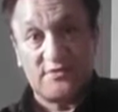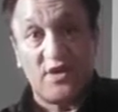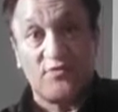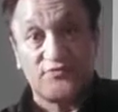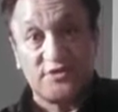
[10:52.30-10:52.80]

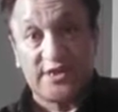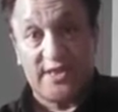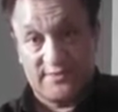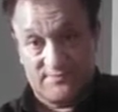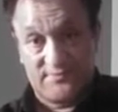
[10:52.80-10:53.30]
of
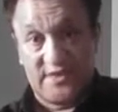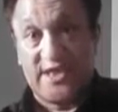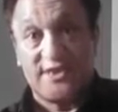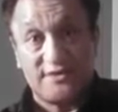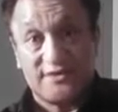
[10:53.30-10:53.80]
today
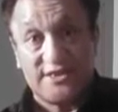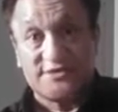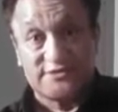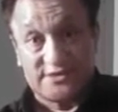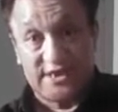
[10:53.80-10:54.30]
and
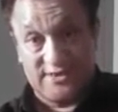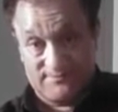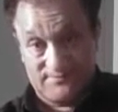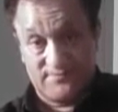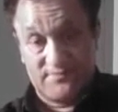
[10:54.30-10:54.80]
yesterday,
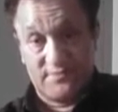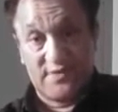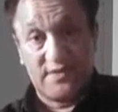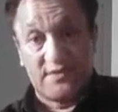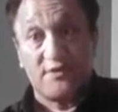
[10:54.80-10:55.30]

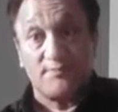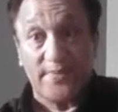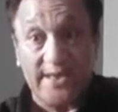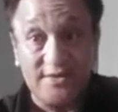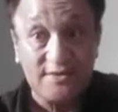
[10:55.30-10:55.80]

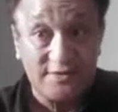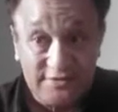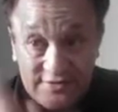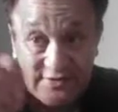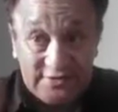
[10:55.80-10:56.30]
back
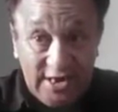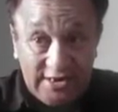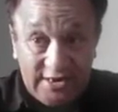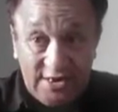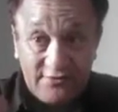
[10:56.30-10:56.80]
to this
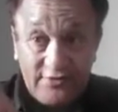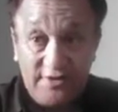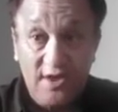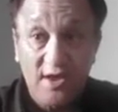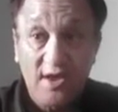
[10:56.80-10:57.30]
1800
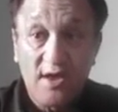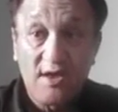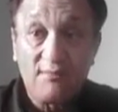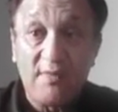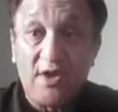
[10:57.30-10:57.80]

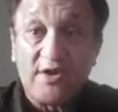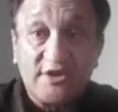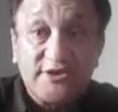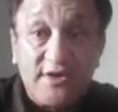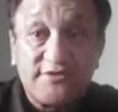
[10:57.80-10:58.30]

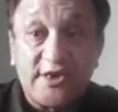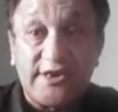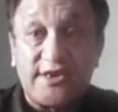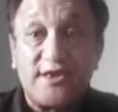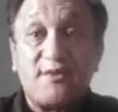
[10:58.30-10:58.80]

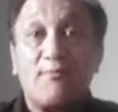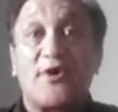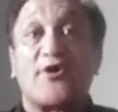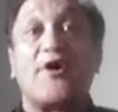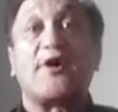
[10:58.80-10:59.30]
Maungatautari
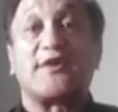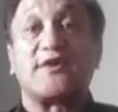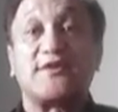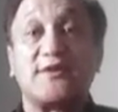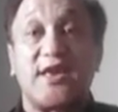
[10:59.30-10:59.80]
Marae,
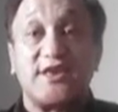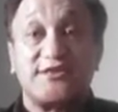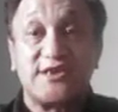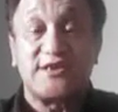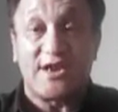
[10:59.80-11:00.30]

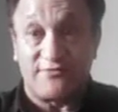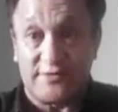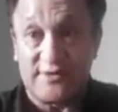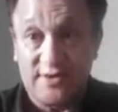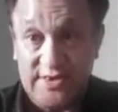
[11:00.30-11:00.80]
1800,
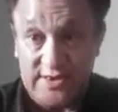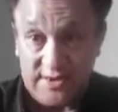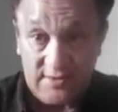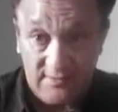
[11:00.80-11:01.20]
here,